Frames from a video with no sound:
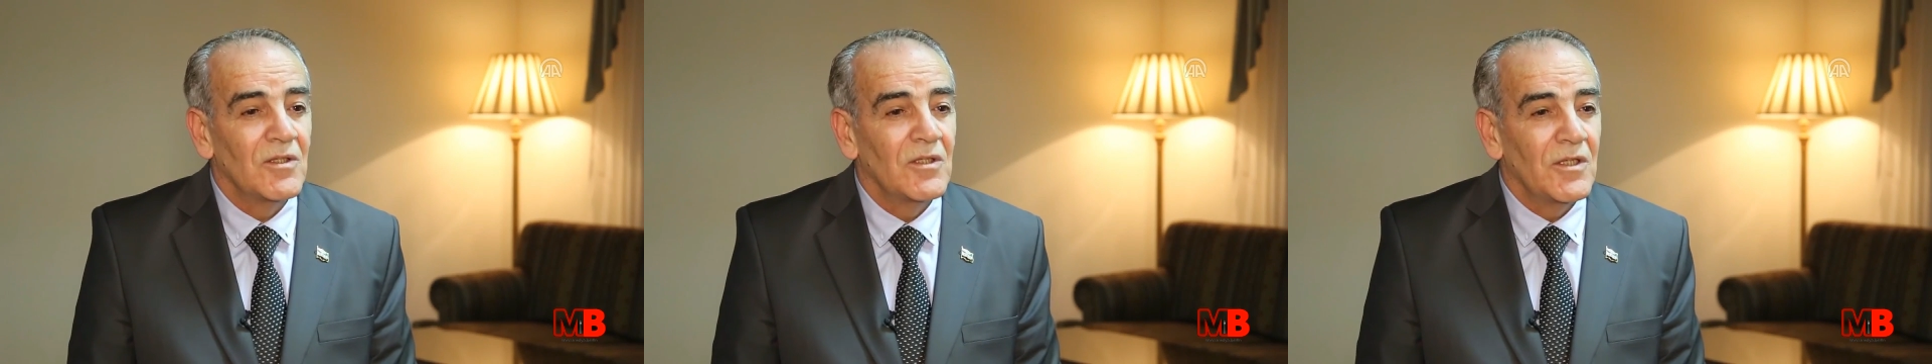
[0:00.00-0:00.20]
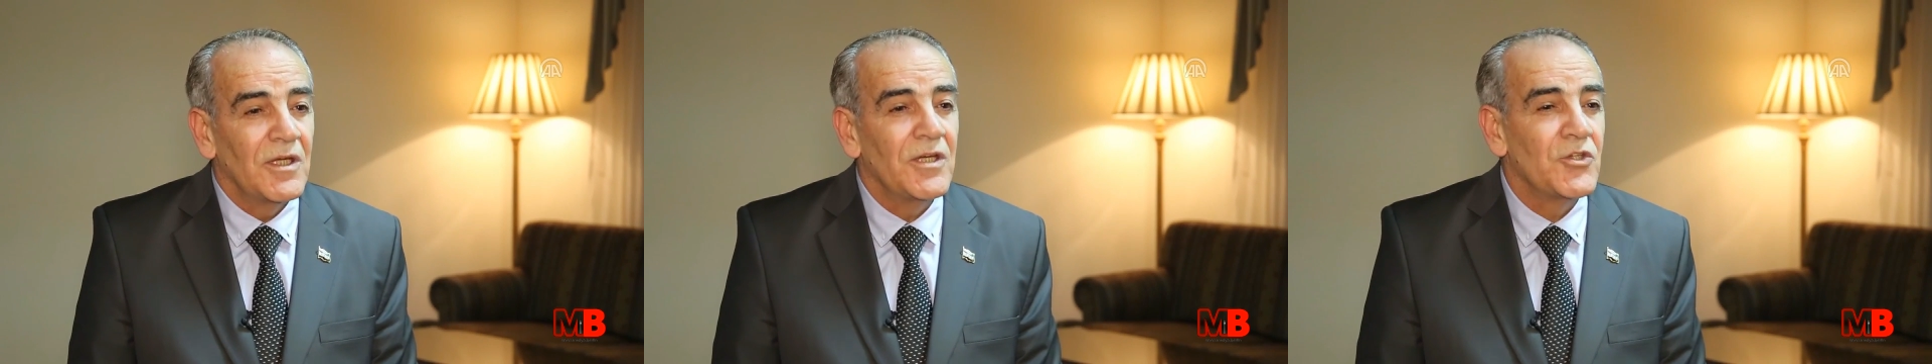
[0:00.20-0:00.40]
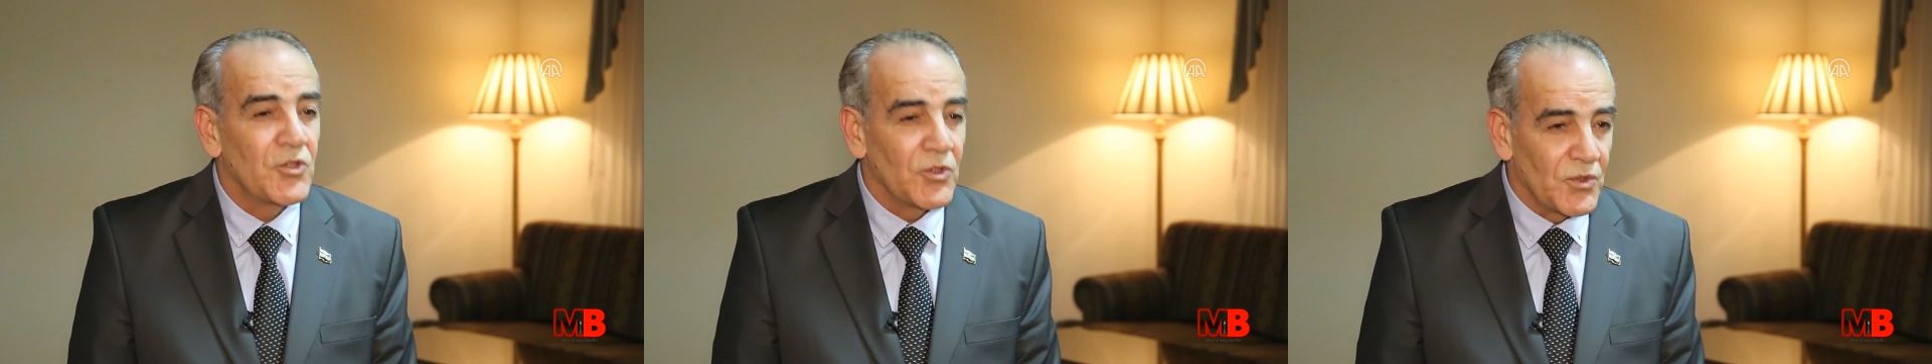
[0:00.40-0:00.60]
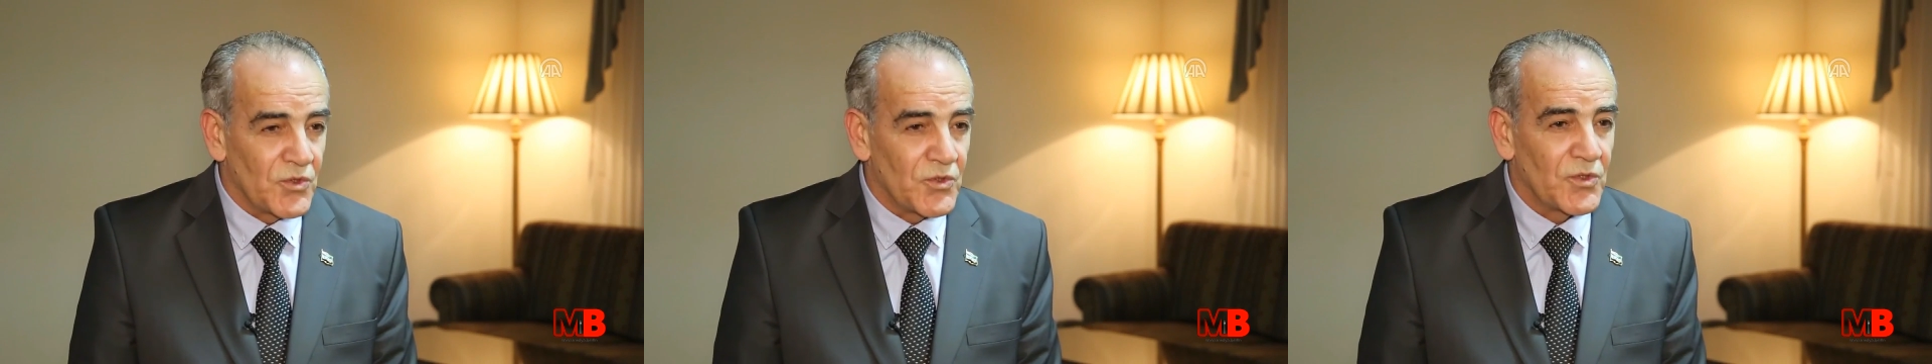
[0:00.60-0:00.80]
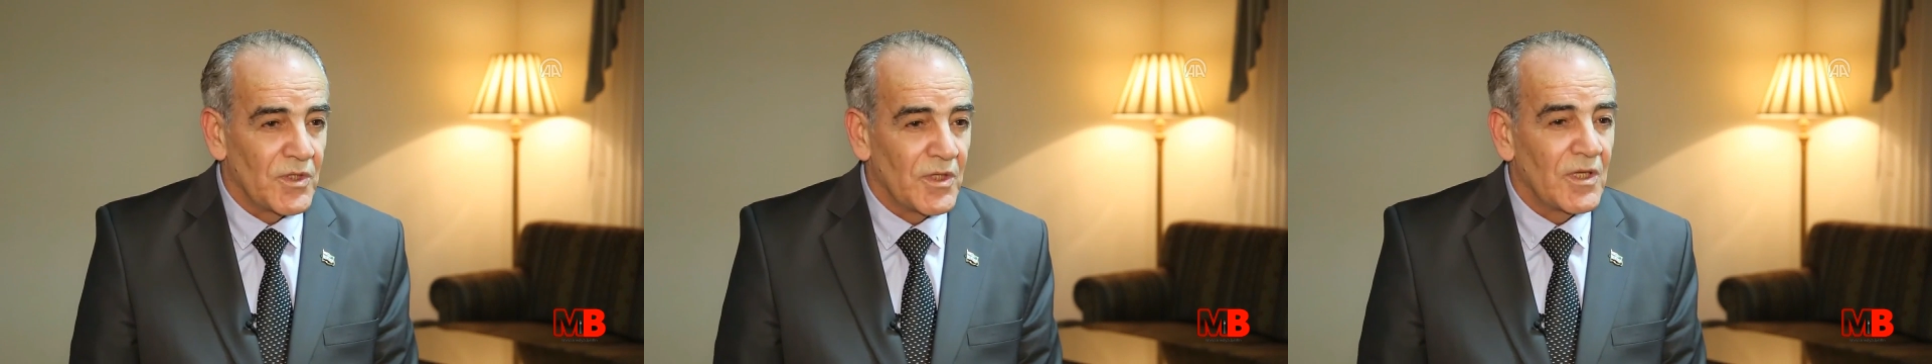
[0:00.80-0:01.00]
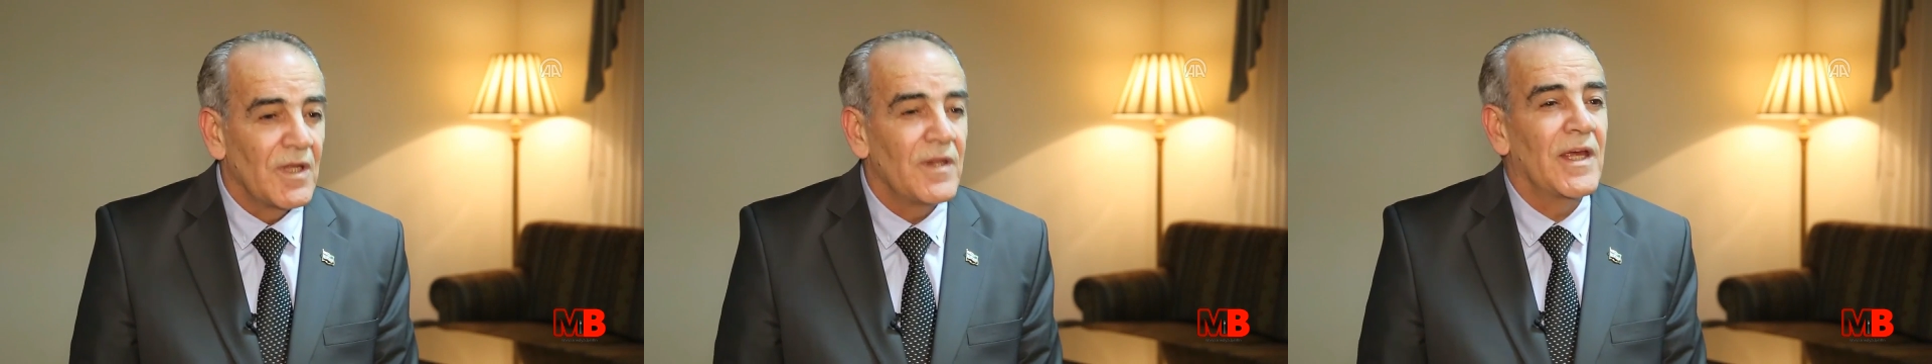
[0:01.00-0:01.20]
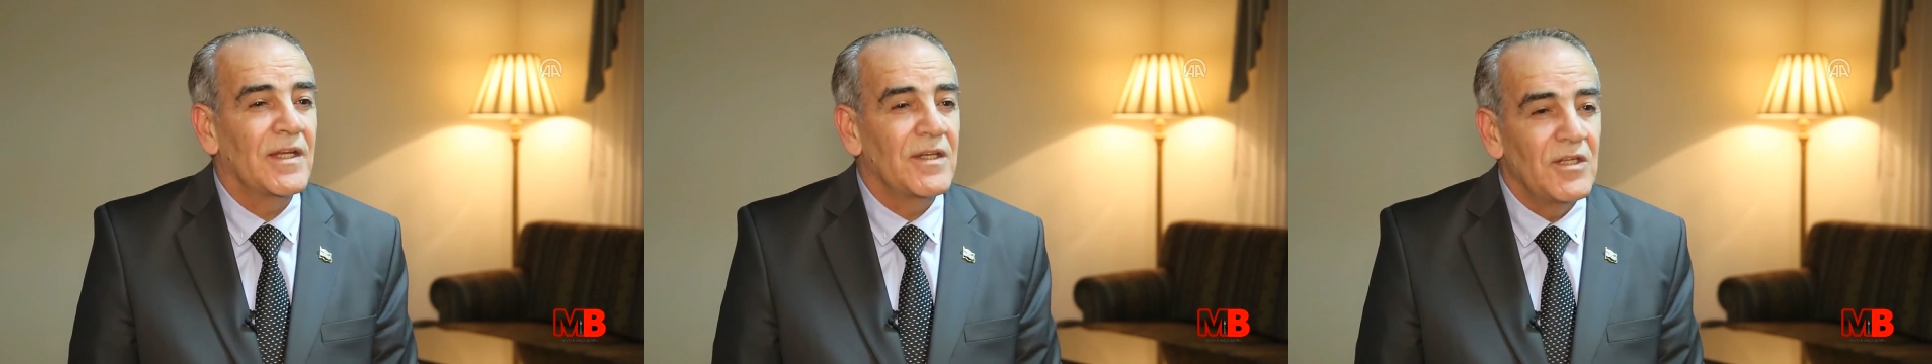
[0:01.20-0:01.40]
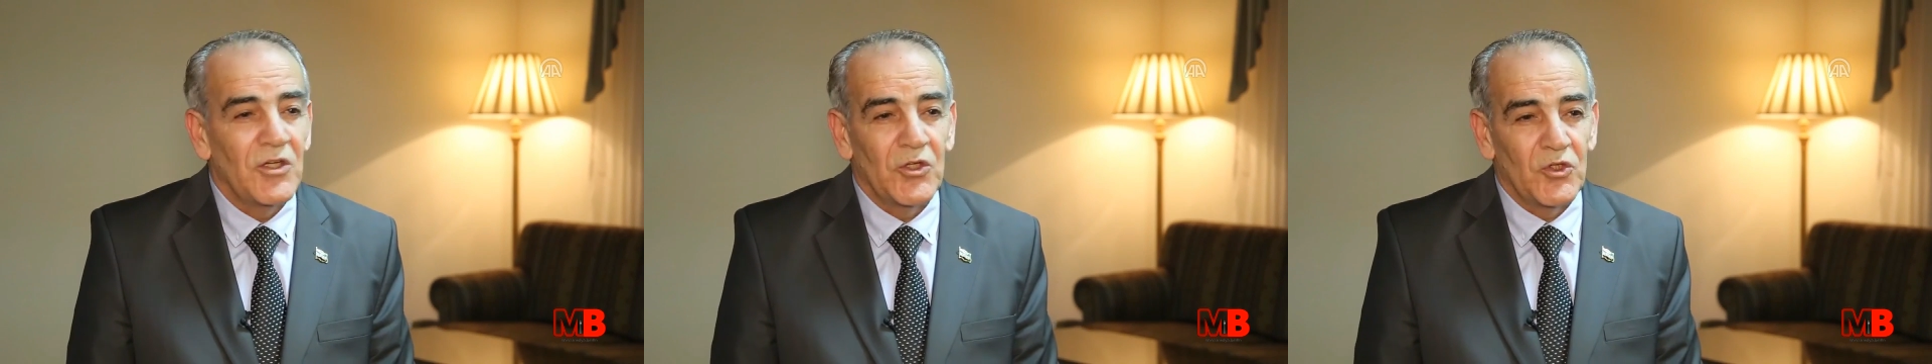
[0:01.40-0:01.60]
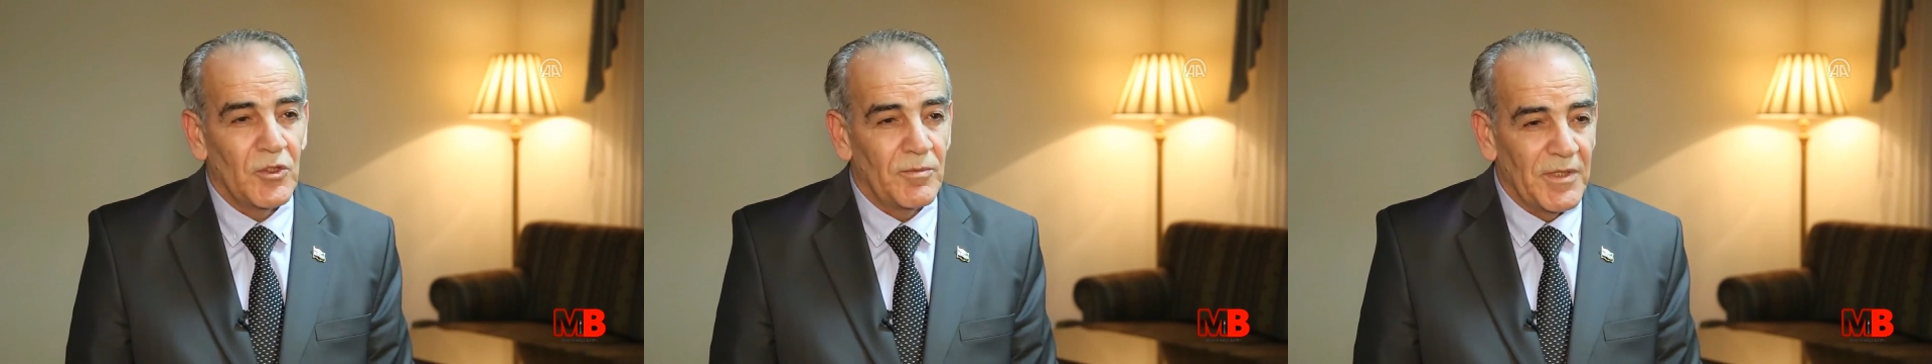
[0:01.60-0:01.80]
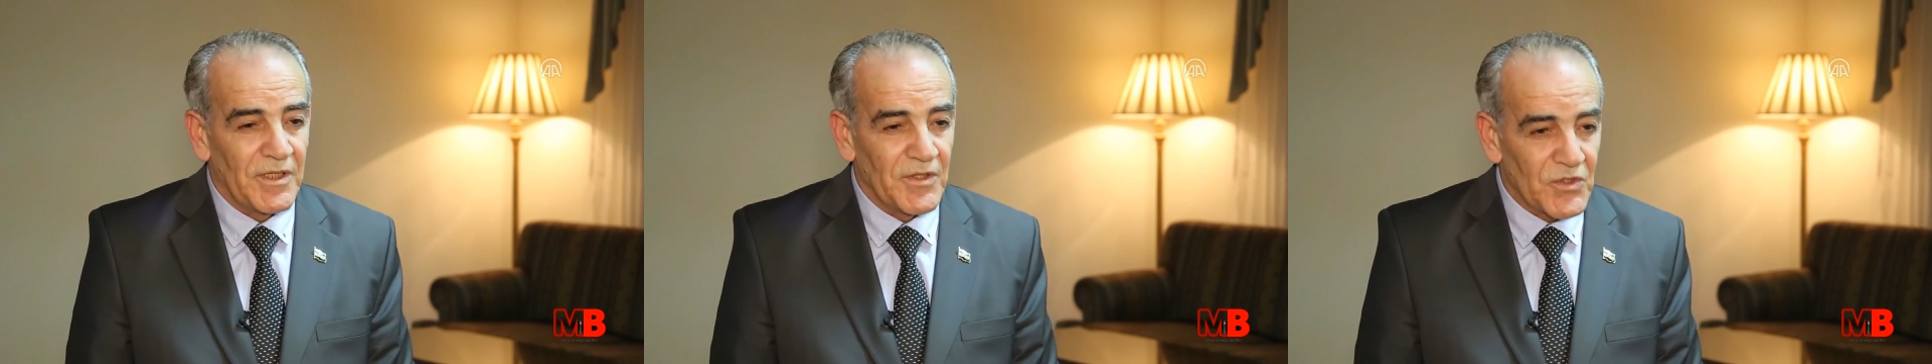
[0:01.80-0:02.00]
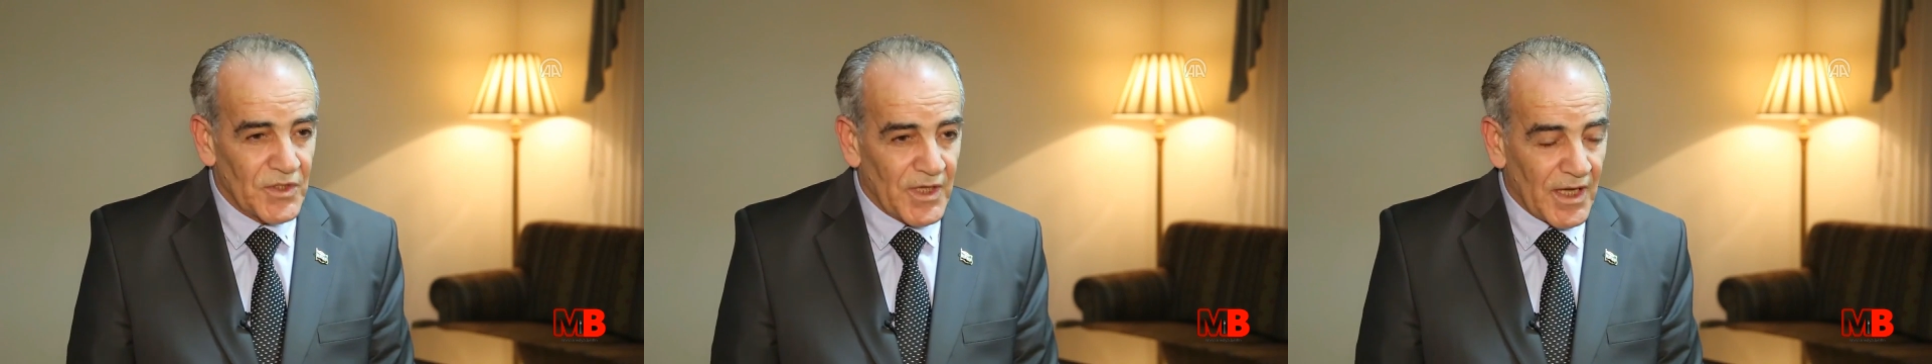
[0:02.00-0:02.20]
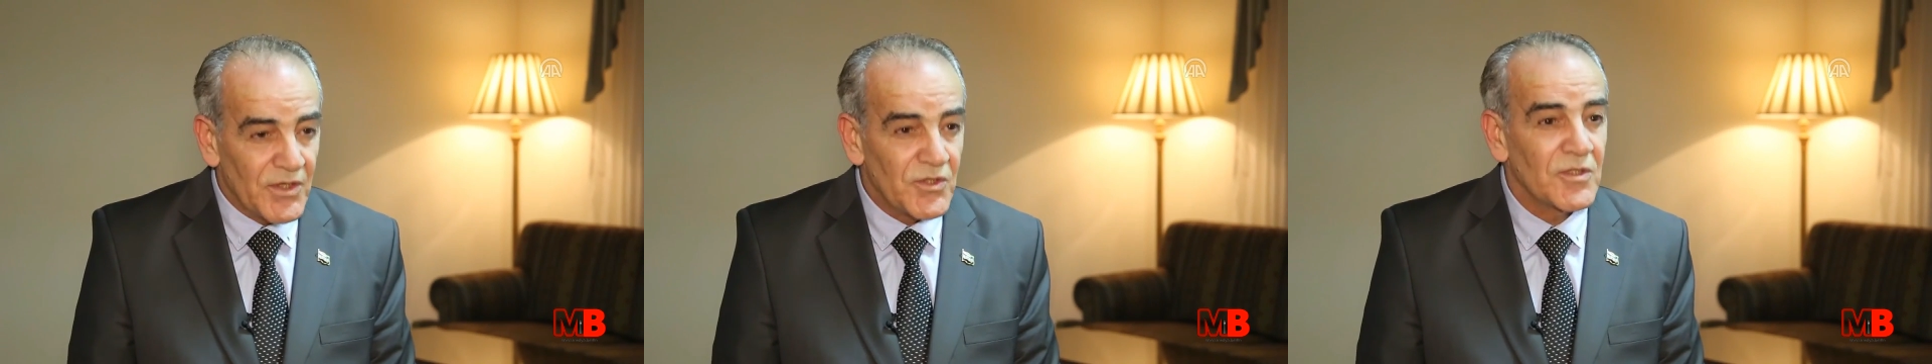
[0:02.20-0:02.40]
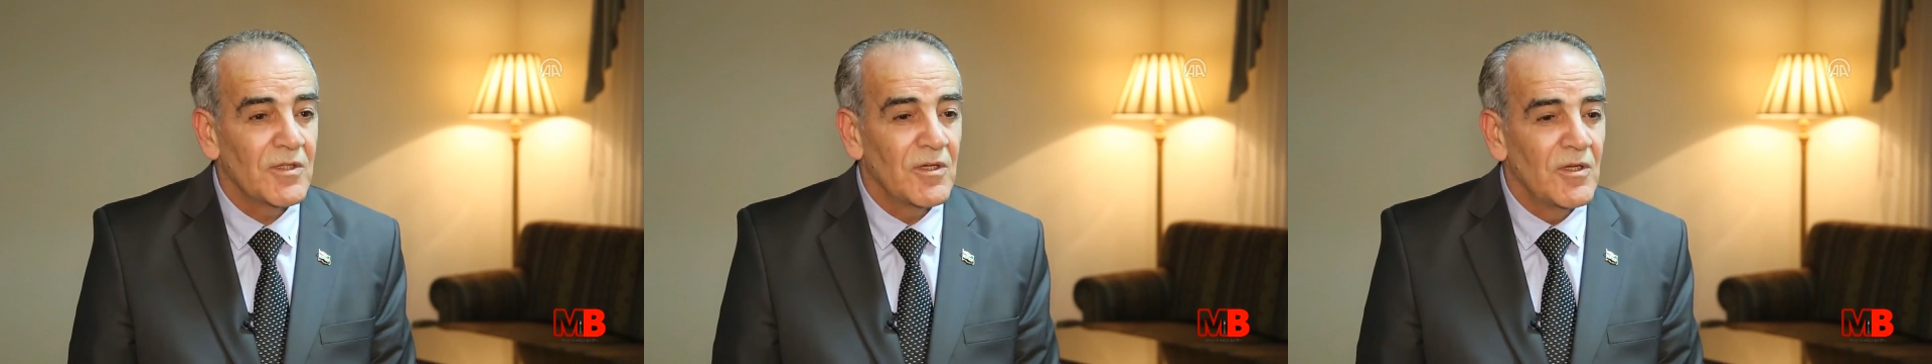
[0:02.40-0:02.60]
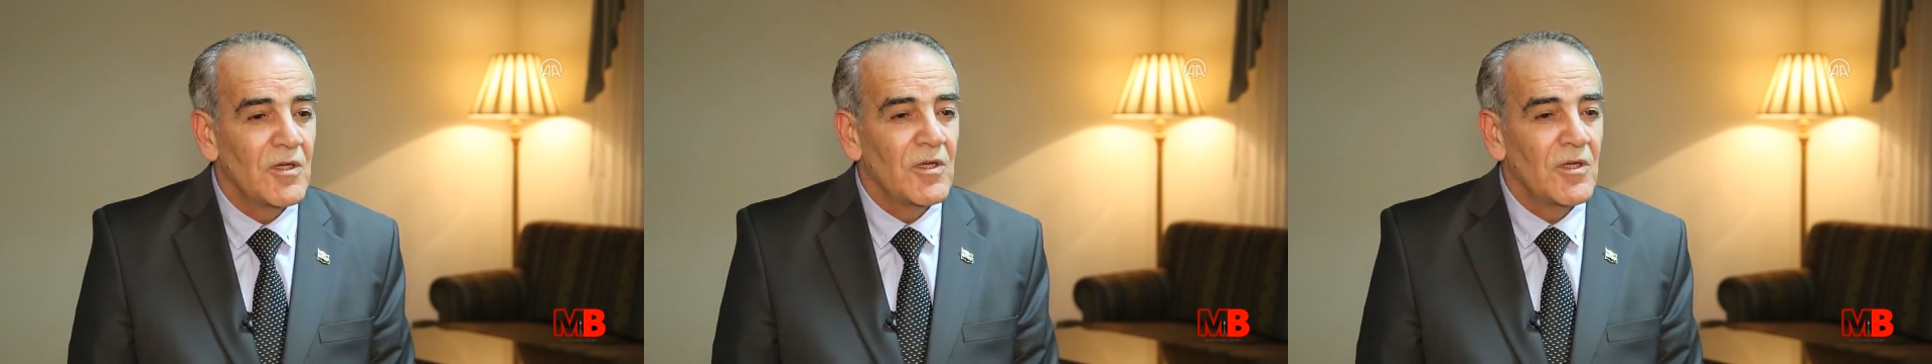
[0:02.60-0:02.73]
issues that need to be discussed.